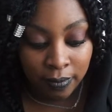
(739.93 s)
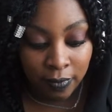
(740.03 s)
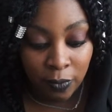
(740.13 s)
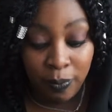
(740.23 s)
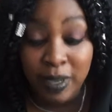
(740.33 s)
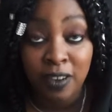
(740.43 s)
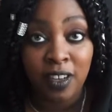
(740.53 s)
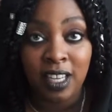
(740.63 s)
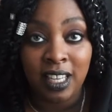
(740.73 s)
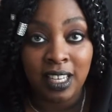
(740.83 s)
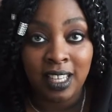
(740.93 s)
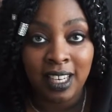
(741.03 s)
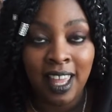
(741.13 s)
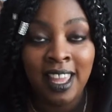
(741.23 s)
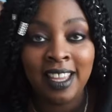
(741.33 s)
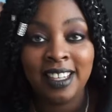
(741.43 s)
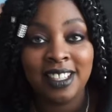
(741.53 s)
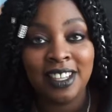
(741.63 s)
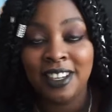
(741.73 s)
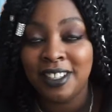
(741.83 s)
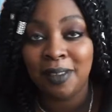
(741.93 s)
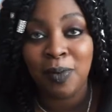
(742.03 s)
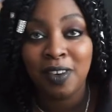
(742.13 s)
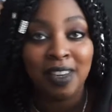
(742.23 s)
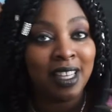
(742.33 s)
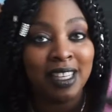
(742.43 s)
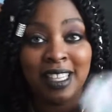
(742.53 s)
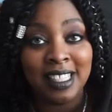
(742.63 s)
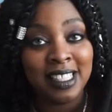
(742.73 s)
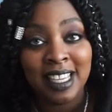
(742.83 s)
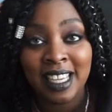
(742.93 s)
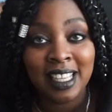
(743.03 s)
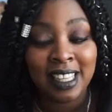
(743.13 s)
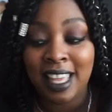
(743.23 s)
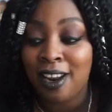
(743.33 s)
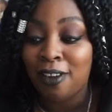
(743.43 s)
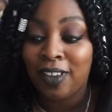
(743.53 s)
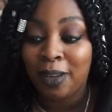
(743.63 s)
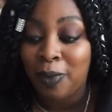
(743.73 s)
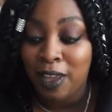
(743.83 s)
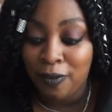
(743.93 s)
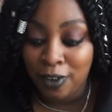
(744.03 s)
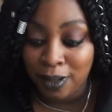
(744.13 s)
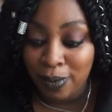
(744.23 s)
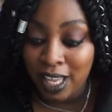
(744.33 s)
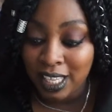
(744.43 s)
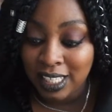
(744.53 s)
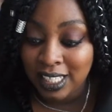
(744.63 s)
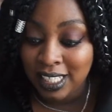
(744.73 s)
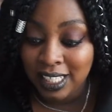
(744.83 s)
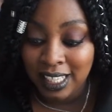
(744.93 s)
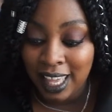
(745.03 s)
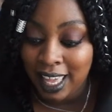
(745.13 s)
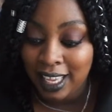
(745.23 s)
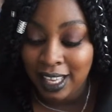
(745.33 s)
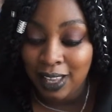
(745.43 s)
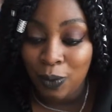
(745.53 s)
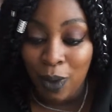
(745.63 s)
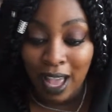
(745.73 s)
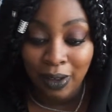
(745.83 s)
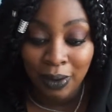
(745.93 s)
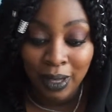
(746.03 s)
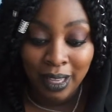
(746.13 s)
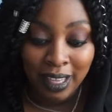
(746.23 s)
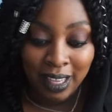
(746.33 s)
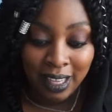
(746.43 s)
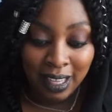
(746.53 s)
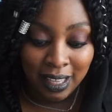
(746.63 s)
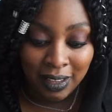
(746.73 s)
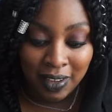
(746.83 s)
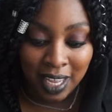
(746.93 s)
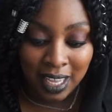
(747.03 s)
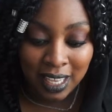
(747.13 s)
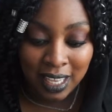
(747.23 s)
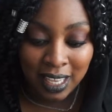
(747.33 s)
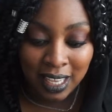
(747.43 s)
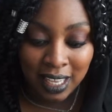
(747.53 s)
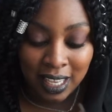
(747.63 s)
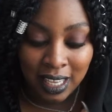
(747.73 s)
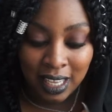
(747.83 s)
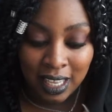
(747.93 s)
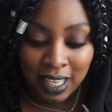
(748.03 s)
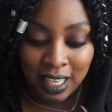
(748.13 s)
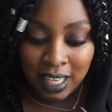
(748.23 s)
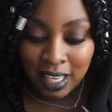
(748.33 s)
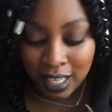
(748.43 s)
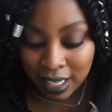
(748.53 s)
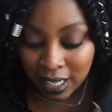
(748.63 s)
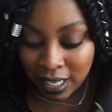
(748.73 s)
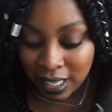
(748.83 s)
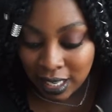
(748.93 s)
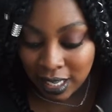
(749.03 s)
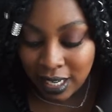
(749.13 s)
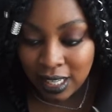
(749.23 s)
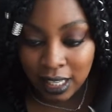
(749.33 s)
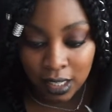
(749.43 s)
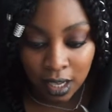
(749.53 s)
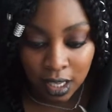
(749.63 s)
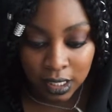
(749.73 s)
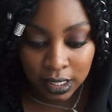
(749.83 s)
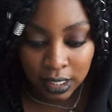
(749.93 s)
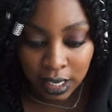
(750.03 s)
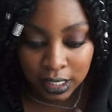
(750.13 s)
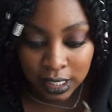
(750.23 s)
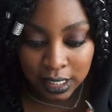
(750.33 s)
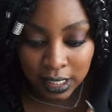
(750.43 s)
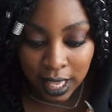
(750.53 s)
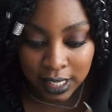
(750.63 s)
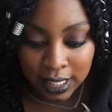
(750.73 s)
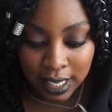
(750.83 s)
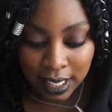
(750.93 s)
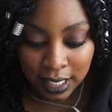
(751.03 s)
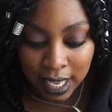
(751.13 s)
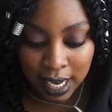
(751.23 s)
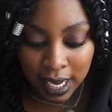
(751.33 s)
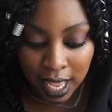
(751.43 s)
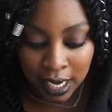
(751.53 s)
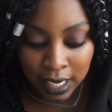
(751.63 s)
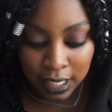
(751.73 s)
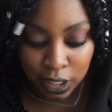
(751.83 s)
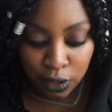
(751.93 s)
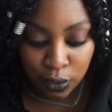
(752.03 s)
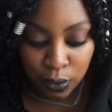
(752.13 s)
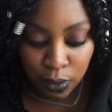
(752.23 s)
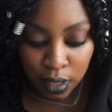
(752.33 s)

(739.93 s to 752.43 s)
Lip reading: mirror in it. Like the shirt, the mirror, and this. That already paid for the box. Like, wow. Okay. And then the gloss. The gloss is the last thing that I need to...